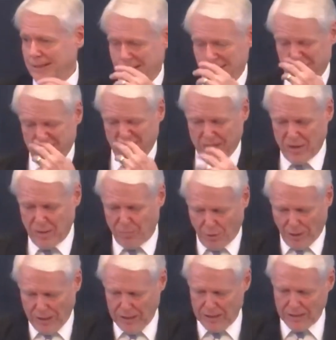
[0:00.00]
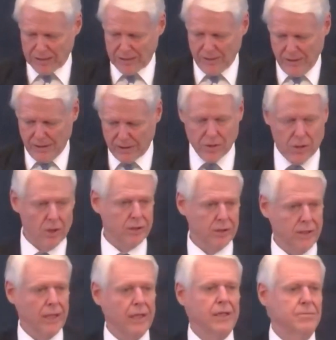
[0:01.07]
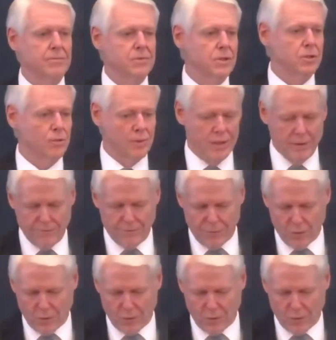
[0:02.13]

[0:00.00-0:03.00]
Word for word: But the brightness and the exalted, that comes three and four,